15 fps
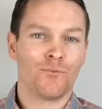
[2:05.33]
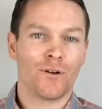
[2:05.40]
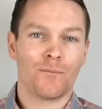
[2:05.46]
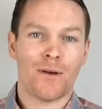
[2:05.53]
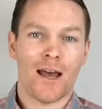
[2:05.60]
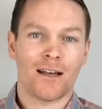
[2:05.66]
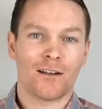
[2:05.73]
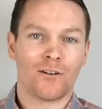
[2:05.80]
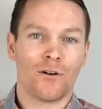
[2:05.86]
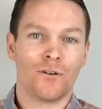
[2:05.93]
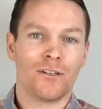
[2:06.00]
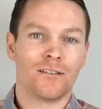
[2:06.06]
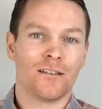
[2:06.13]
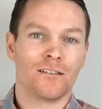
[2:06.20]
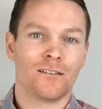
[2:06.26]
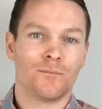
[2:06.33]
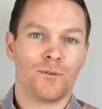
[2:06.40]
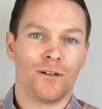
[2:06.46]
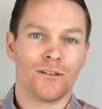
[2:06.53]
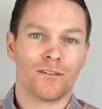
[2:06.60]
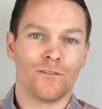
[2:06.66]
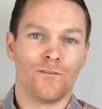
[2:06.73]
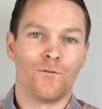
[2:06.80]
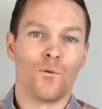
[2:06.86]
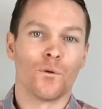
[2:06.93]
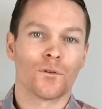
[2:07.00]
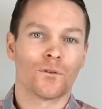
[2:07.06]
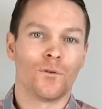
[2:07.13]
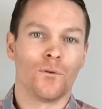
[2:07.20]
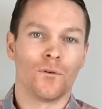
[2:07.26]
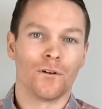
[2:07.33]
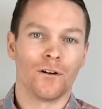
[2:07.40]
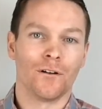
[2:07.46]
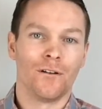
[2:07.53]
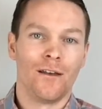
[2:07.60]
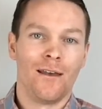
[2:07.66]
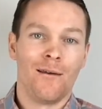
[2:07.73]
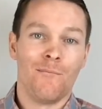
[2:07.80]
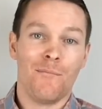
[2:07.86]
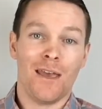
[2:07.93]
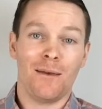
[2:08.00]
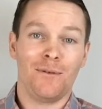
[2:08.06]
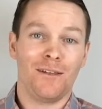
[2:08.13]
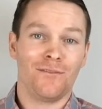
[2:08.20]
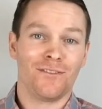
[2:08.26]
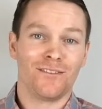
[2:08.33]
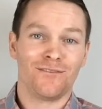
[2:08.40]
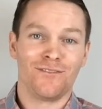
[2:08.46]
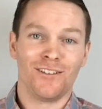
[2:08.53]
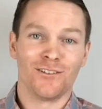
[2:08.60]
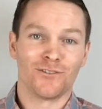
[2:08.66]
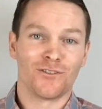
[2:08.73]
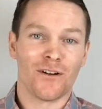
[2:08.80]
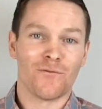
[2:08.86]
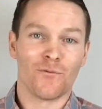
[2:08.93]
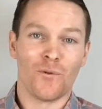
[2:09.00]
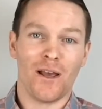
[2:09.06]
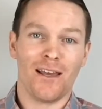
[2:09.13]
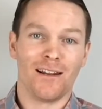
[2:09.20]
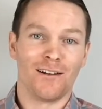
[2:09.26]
bring back a Coty Sensabaugh as the fourth corner, maybe even you know Trevin Wade.